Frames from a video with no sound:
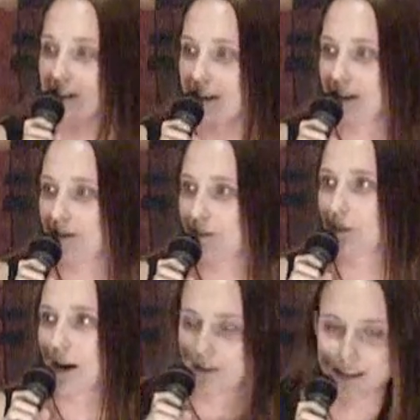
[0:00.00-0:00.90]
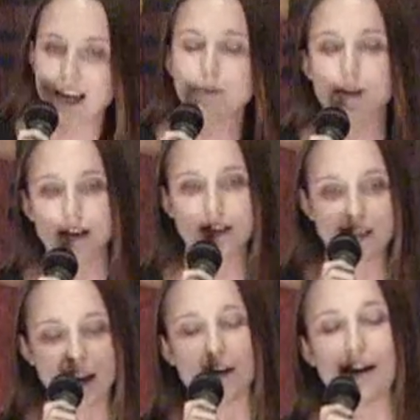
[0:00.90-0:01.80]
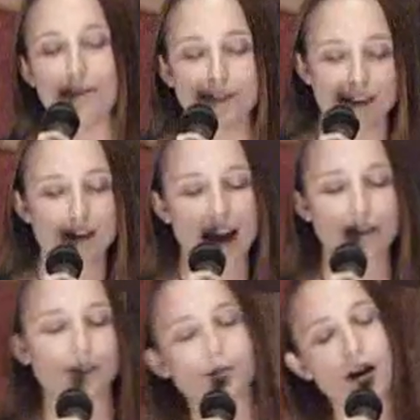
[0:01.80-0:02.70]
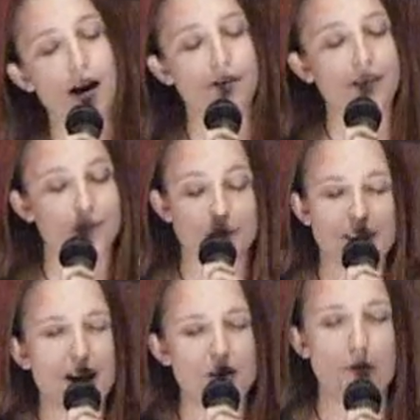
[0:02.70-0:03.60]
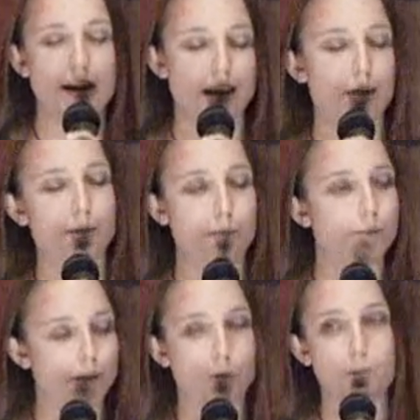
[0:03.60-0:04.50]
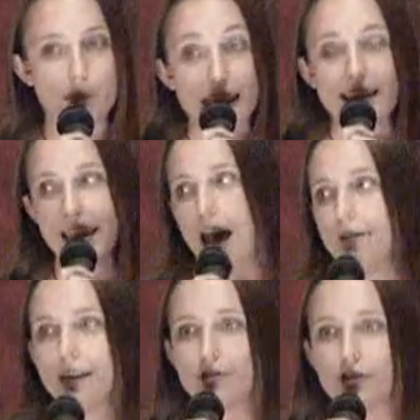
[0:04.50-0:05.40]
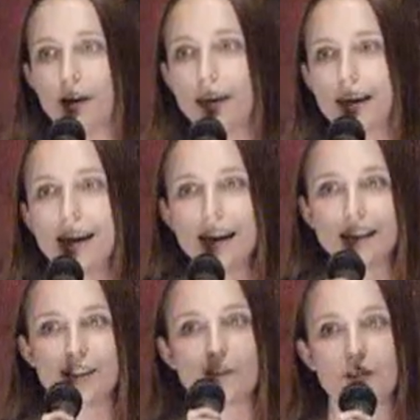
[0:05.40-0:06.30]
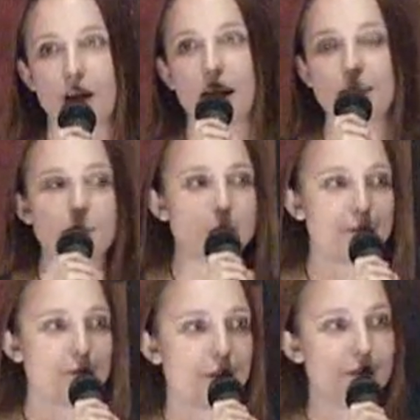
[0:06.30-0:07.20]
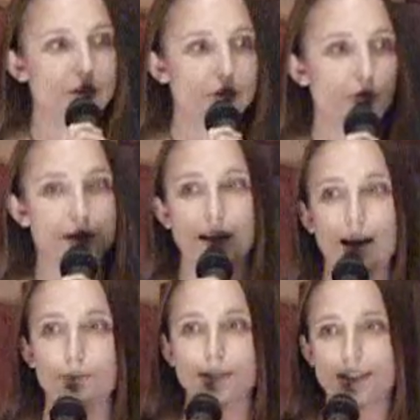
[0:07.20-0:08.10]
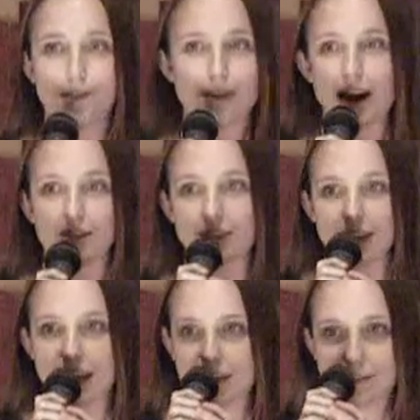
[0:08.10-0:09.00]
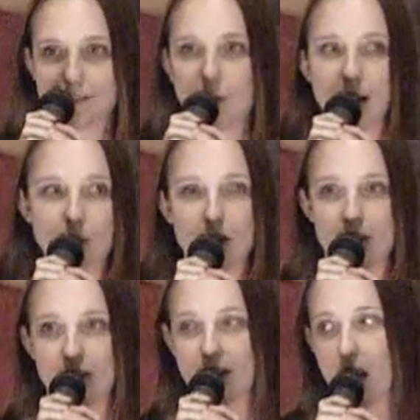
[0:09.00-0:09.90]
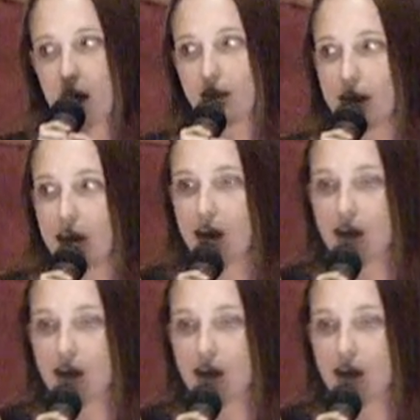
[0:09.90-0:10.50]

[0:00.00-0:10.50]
into the breakfast table, and I sit down, and I'm starting to have some coffee, so I'm starting to wake up. I'm a big caffeine junkie, so if you talk to me before 2-3 cups, I'm not really quite with it yet.